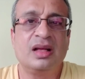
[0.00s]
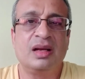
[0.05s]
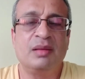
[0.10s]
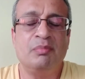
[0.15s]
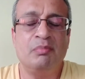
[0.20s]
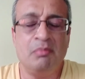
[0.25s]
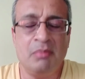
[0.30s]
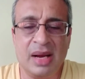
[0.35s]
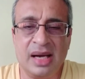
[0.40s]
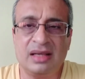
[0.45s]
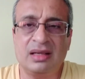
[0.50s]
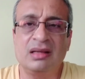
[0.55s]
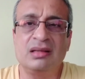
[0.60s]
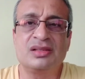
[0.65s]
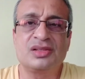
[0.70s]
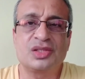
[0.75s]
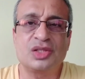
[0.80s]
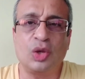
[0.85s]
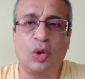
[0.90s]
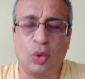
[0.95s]

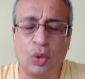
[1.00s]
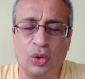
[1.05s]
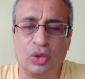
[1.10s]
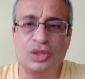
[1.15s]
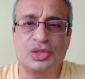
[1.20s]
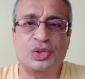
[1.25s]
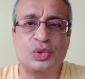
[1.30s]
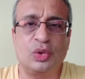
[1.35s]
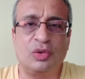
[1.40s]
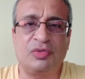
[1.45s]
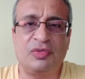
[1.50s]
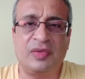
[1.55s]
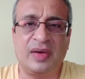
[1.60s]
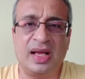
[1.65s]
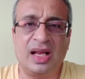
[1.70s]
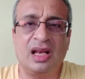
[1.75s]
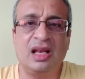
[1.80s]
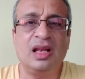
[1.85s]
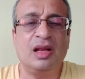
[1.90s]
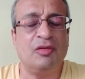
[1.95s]
metals also
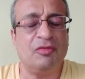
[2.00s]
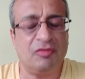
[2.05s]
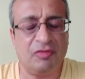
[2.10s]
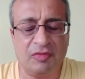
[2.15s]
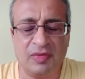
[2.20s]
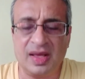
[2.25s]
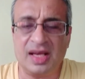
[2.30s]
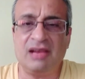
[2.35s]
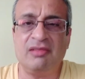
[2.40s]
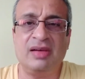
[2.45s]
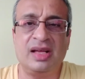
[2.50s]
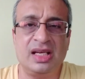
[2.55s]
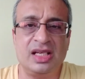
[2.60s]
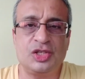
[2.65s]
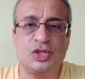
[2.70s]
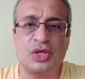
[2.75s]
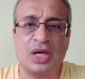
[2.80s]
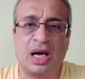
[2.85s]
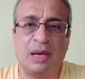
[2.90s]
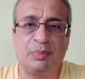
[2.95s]
fell very, very
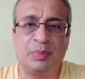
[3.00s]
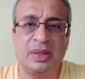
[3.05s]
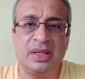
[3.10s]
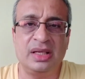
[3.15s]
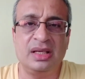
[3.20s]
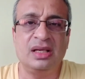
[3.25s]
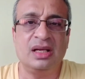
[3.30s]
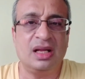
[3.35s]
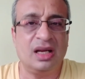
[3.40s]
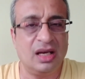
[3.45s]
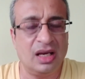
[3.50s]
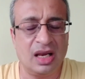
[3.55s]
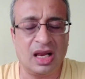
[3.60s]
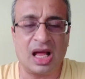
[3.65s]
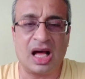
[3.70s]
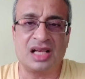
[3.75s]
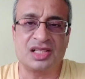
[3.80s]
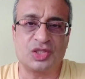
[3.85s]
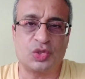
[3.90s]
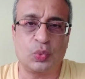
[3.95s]
sharply
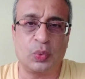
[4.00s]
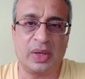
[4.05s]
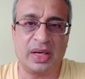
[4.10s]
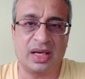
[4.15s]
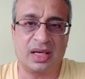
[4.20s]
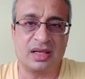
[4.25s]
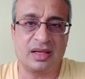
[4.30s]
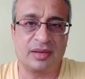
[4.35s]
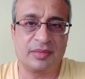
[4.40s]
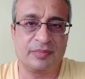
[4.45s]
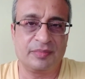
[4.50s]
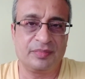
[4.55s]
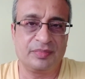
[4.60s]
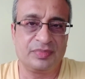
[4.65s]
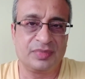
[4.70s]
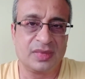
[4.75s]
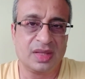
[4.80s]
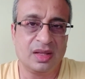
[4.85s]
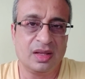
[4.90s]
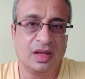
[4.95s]
last week.
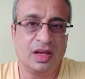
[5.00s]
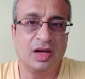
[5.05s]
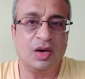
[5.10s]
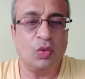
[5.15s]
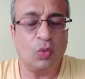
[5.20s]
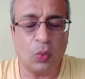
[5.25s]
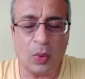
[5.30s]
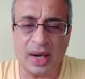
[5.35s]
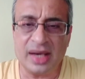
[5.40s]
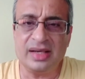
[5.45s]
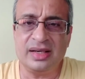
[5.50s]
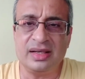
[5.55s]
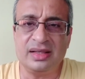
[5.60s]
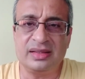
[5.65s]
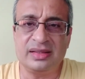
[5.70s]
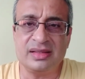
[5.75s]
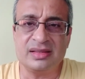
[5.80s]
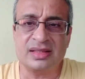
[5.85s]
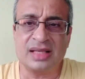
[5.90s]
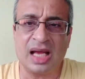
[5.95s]
Why
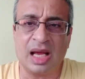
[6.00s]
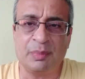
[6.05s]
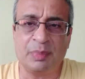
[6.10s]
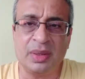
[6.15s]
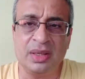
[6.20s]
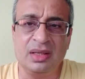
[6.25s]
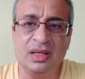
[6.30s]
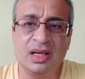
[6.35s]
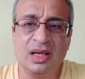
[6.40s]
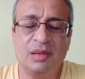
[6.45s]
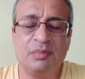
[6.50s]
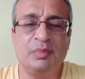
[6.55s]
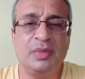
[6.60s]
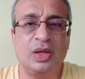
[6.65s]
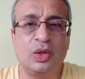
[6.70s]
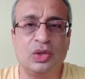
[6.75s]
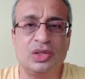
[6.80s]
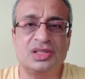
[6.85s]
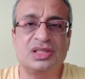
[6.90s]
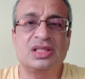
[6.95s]
did this happen?
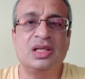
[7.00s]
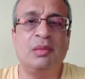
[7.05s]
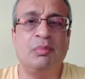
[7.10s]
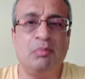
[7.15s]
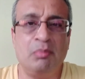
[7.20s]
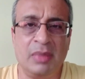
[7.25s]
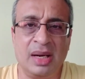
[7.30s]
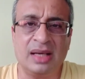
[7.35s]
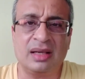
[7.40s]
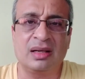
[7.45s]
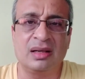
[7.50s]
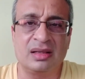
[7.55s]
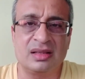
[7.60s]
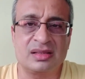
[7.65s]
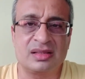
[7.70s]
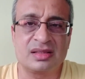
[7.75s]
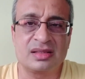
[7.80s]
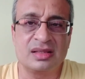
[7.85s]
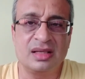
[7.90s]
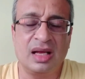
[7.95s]
Because
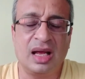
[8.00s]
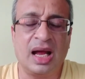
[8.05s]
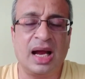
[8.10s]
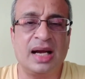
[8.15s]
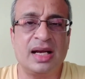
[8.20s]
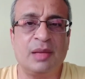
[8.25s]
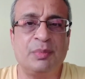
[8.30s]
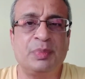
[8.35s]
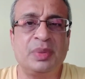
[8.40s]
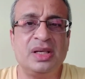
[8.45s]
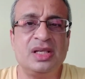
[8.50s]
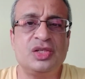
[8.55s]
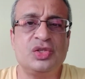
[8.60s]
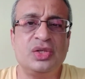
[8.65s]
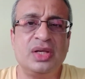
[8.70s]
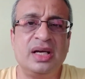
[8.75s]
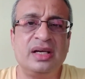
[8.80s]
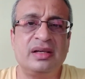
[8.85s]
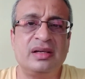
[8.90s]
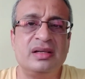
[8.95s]
metals had
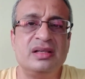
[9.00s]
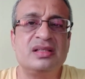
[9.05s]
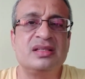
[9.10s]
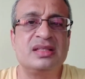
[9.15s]
appreciated